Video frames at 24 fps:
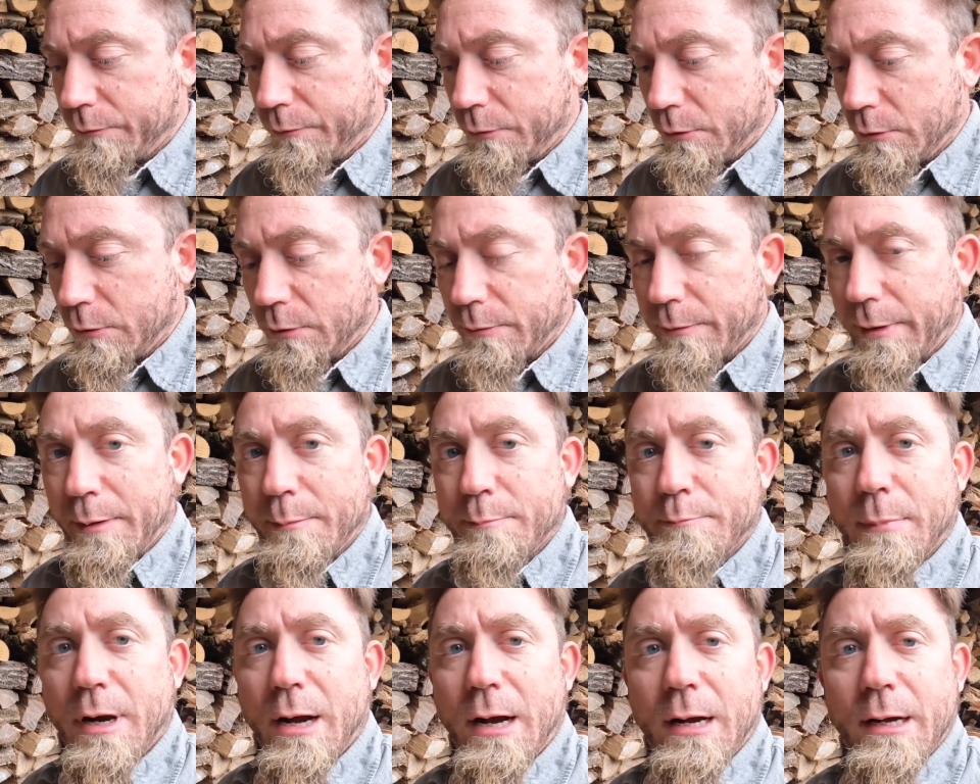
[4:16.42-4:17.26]
full of like
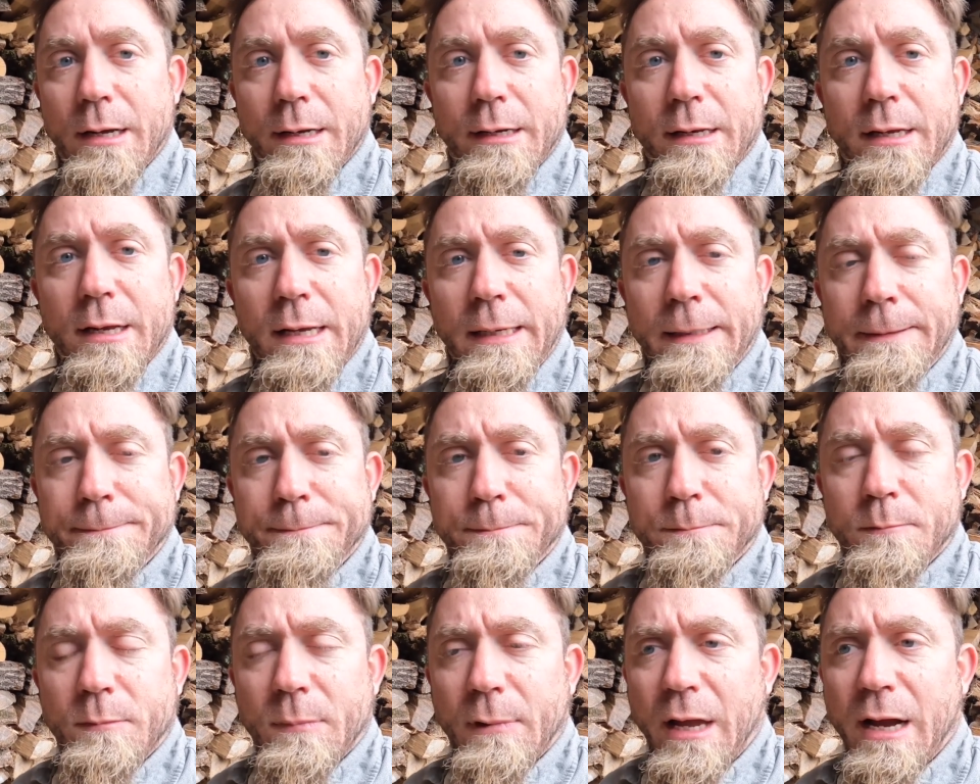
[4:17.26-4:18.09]
mud
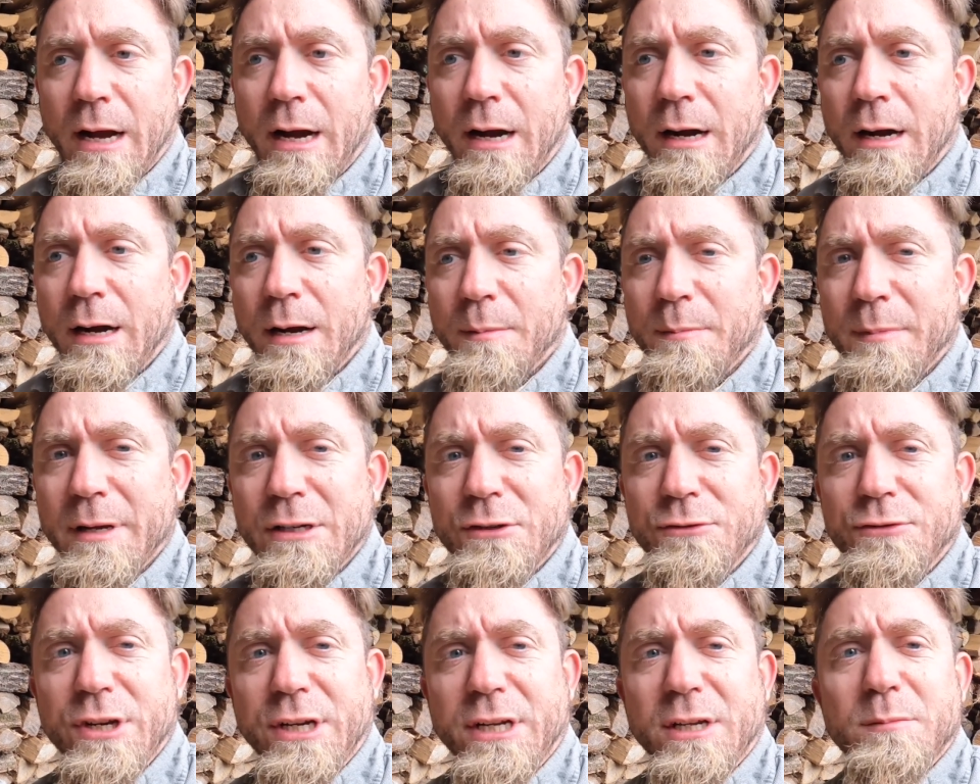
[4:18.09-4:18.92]

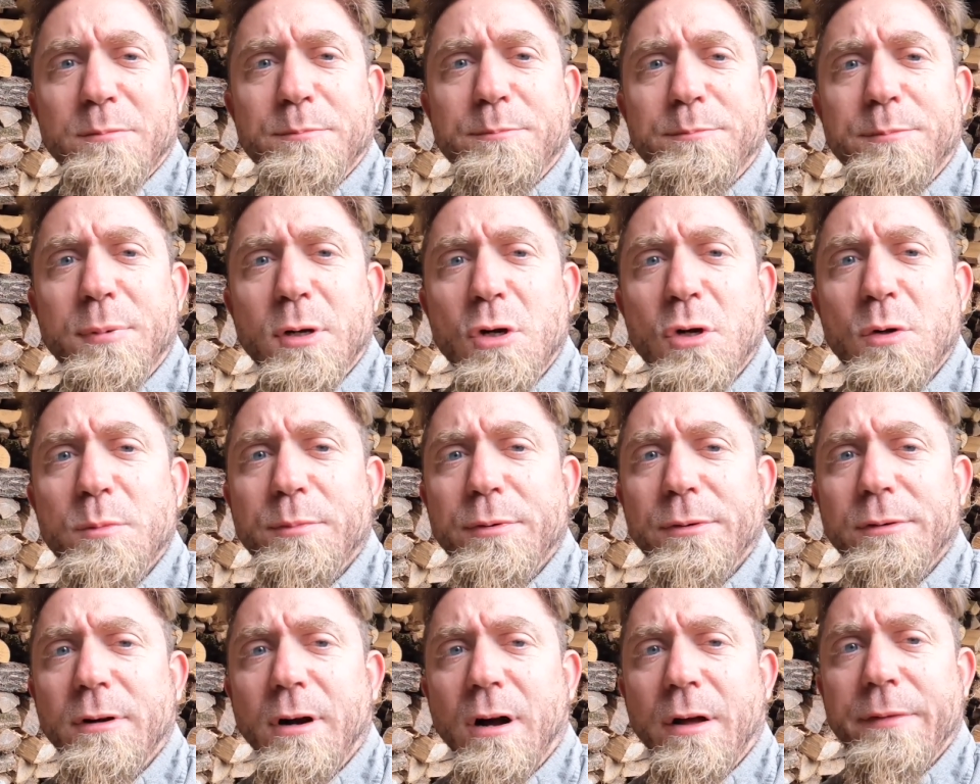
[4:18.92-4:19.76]
and chicken poop
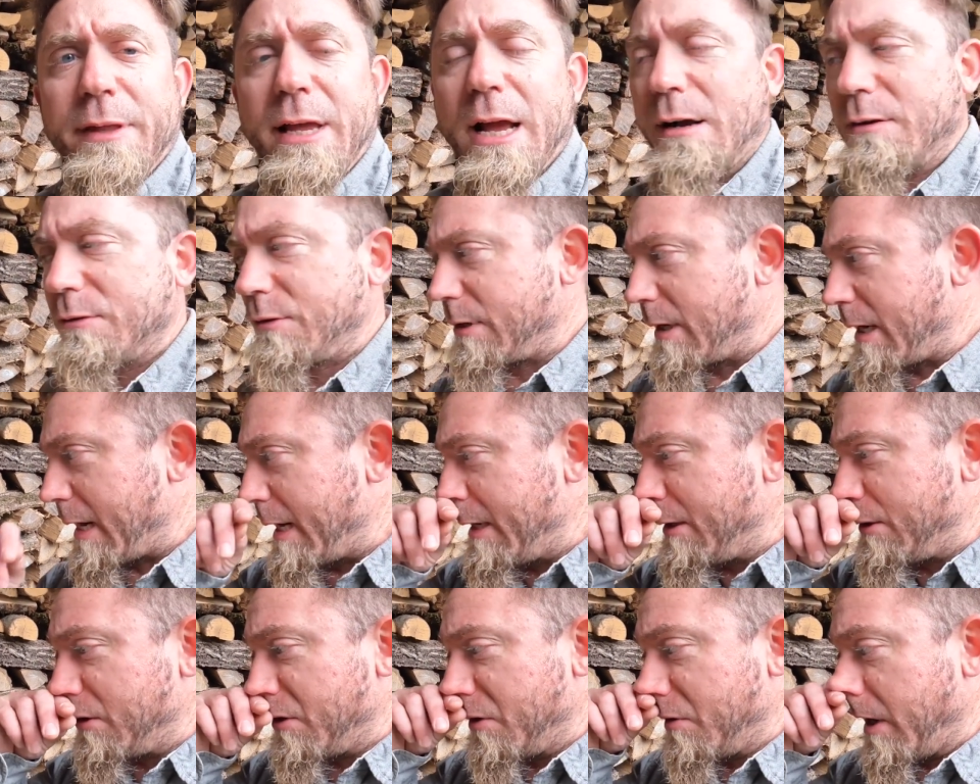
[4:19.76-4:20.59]
on the
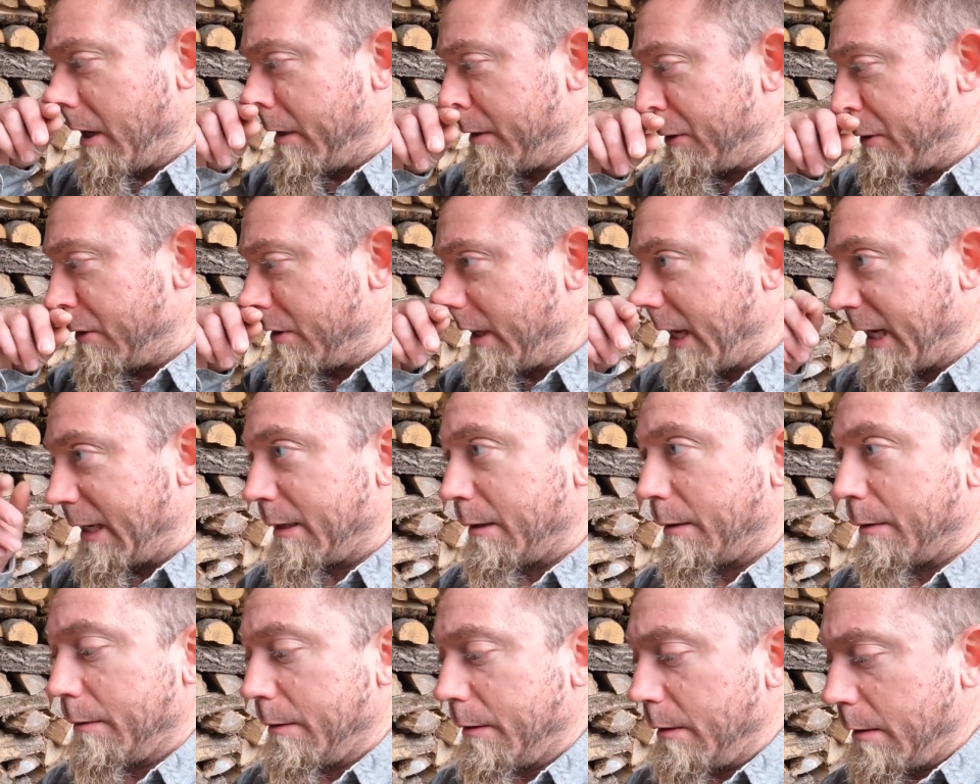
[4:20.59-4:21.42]
outside. So I literally had
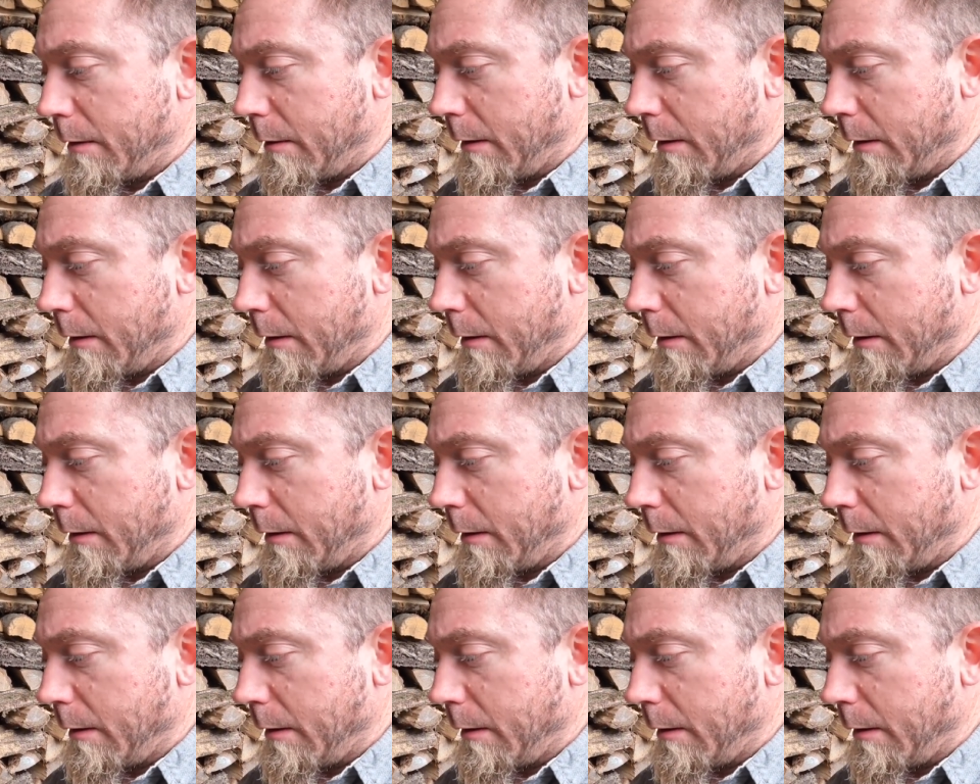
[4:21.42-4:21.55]
to